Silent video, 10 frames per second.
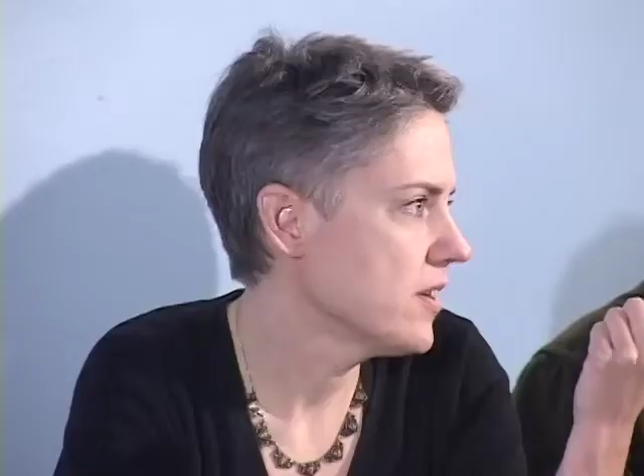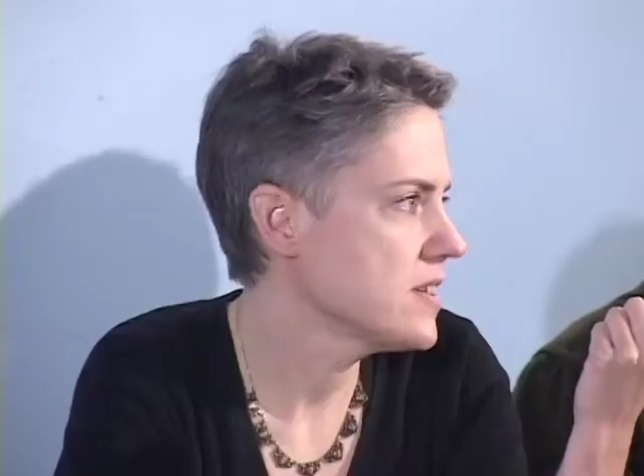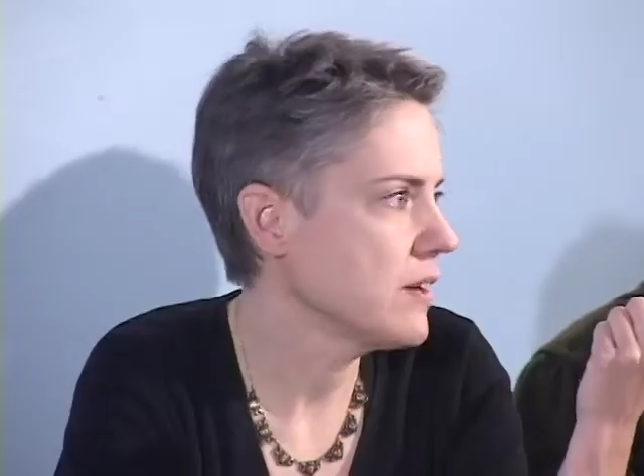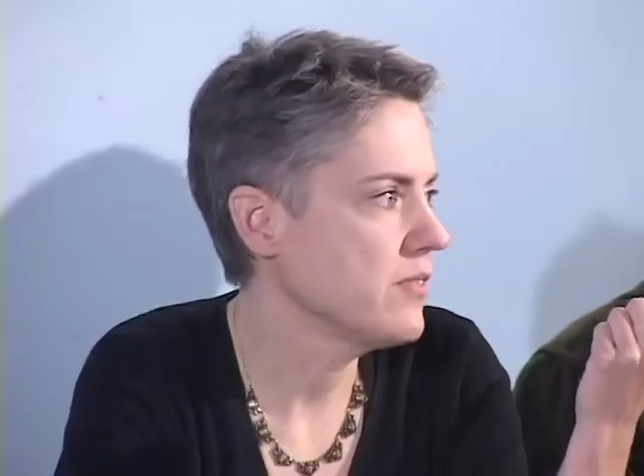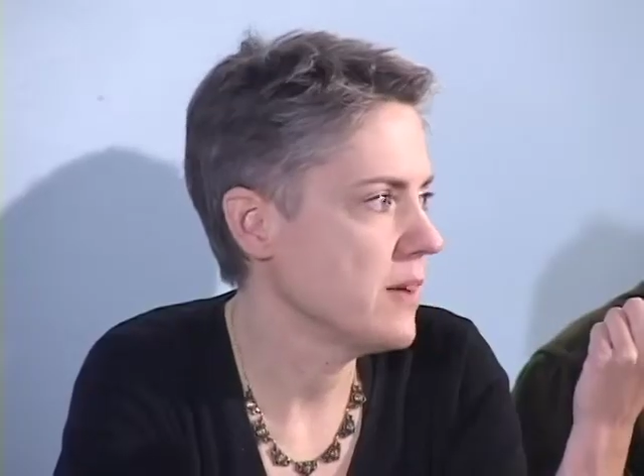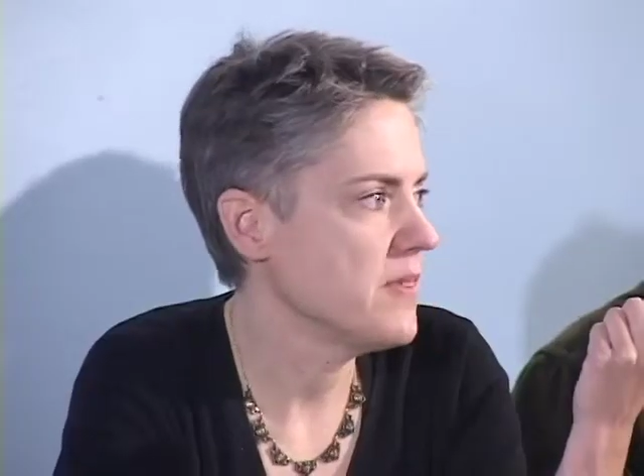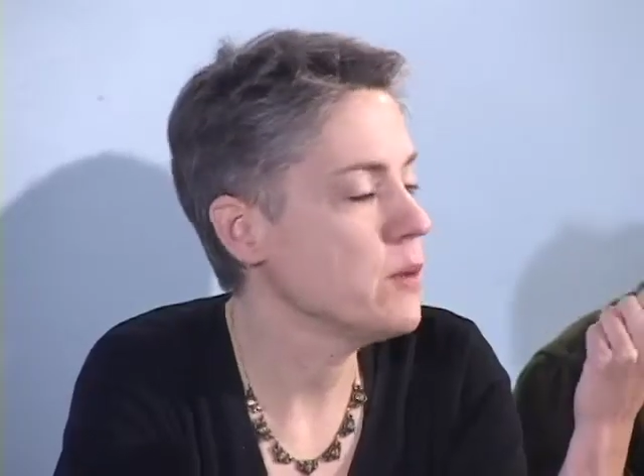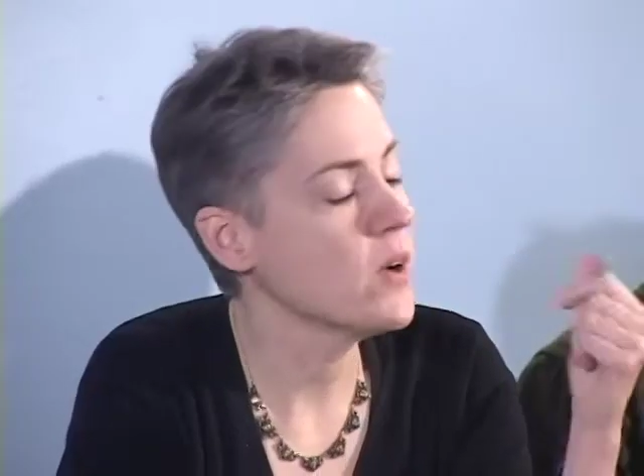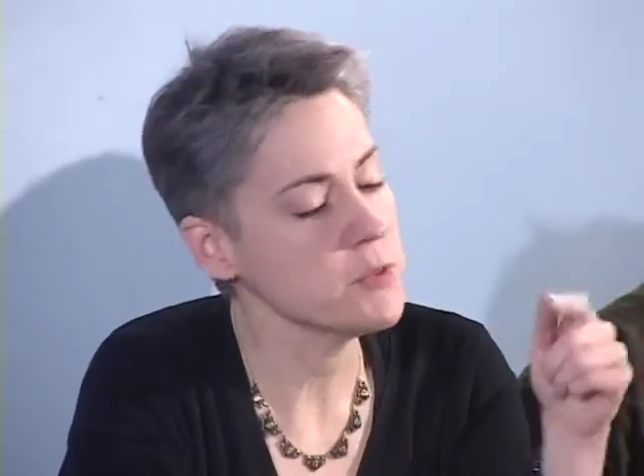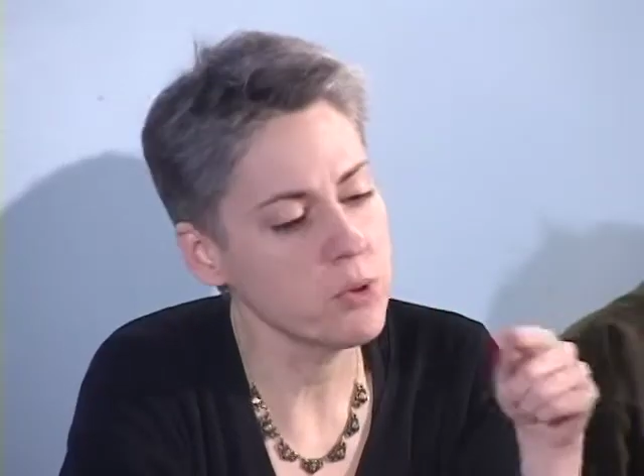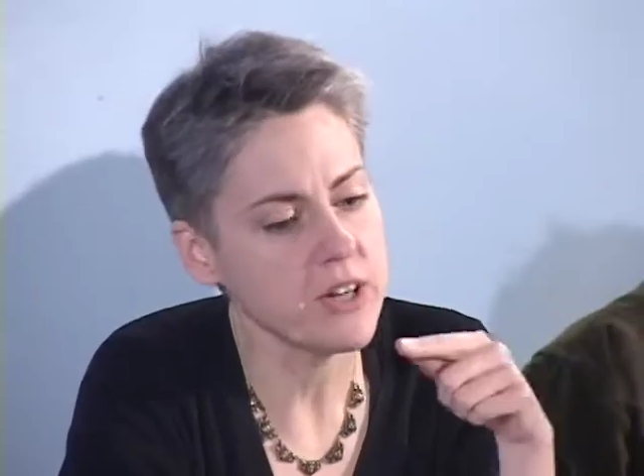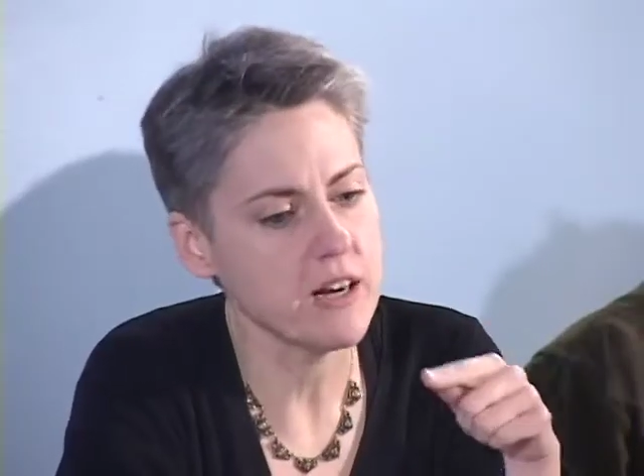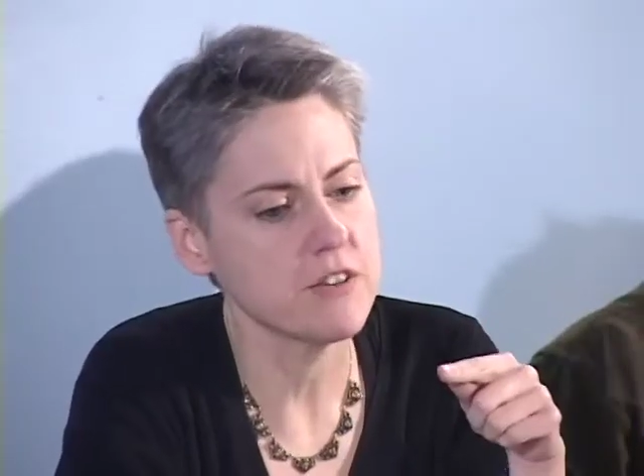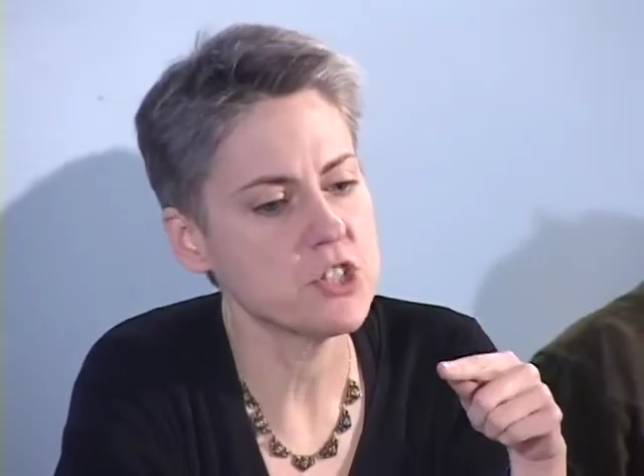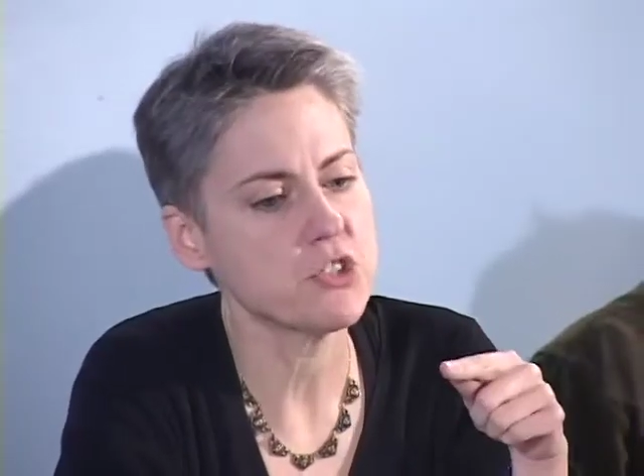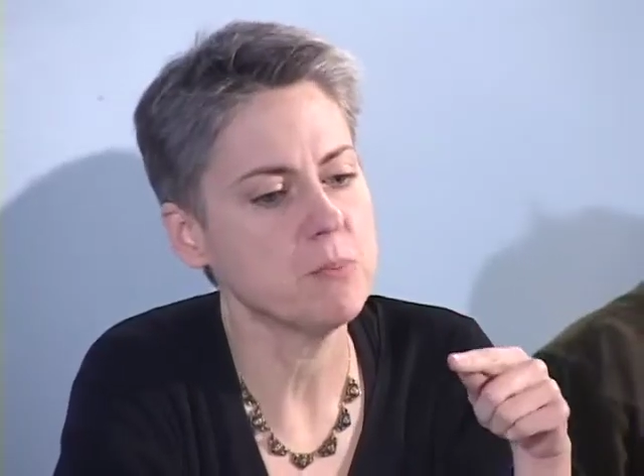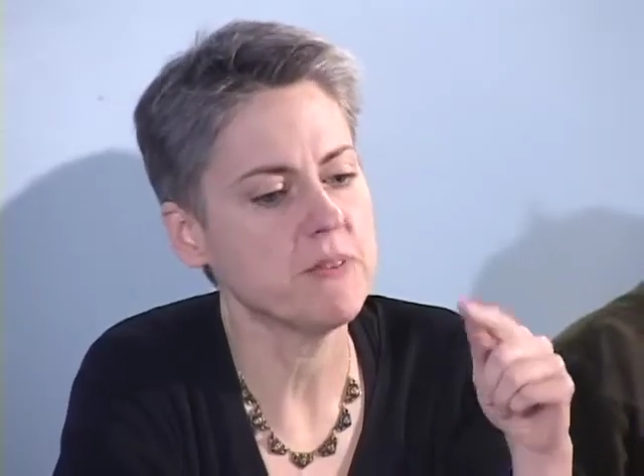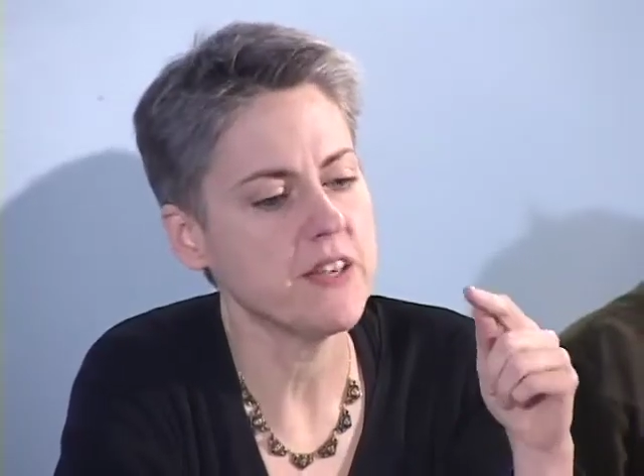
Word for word: killed because he was pulled out of the street,